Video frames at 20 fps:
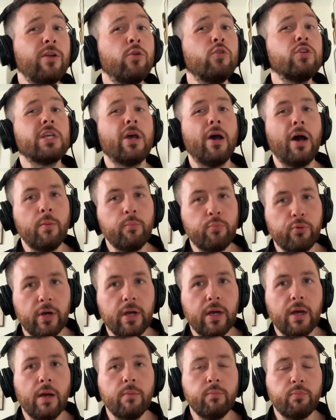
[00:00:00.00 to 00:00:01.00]
And also, I'm
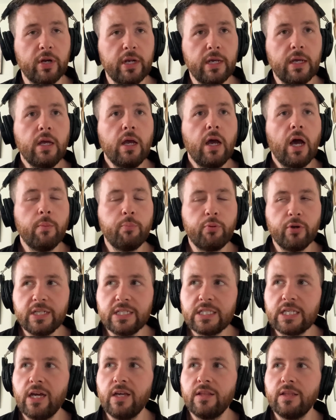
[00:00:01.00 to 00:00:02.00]
pre- I'm pre- I'm
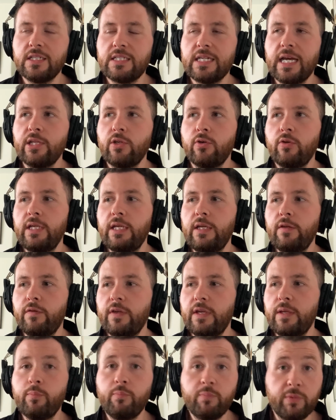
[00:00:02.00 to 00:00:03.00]
pretty certain that Daniel
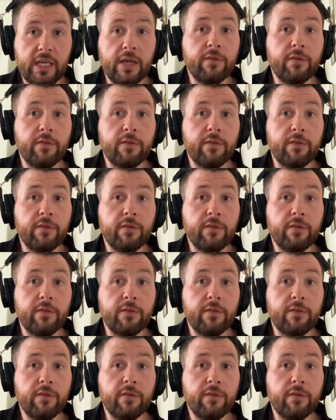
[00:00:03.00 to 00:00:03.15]
Levy,